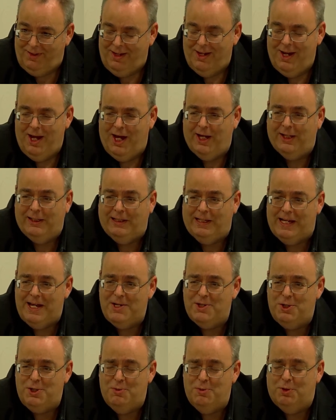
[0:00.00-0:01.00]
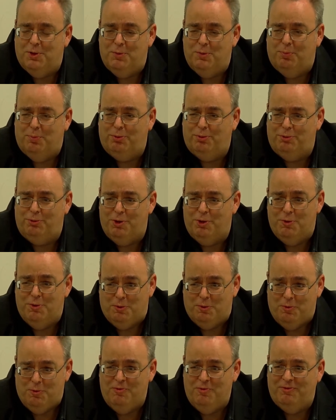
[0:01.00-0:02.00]
unless you can
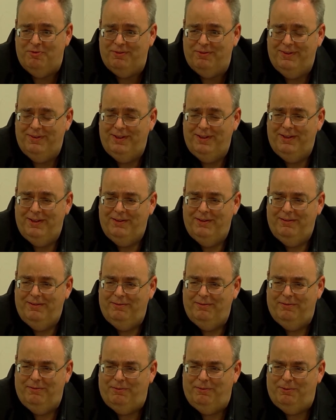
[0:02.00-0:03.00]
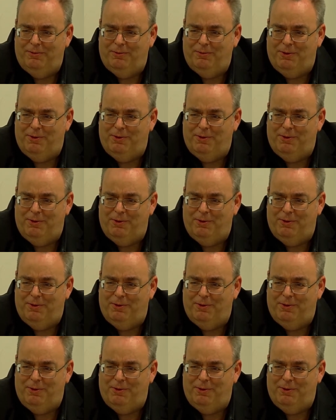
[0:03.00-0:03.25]
prove that